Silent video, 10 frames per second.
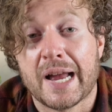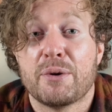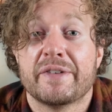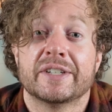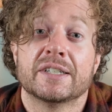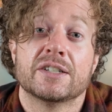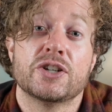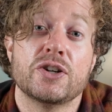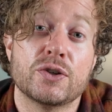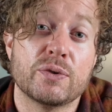However,
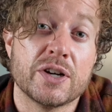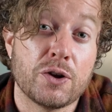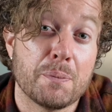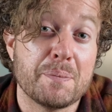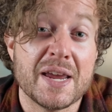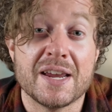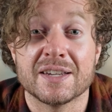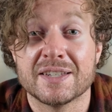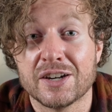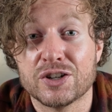due to it not being
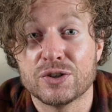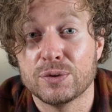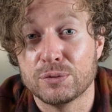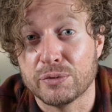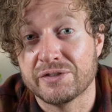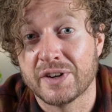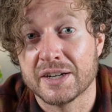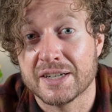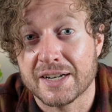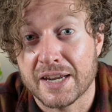essential, we
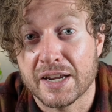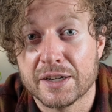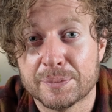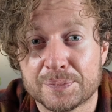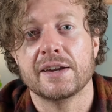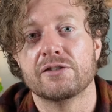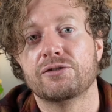find it here. A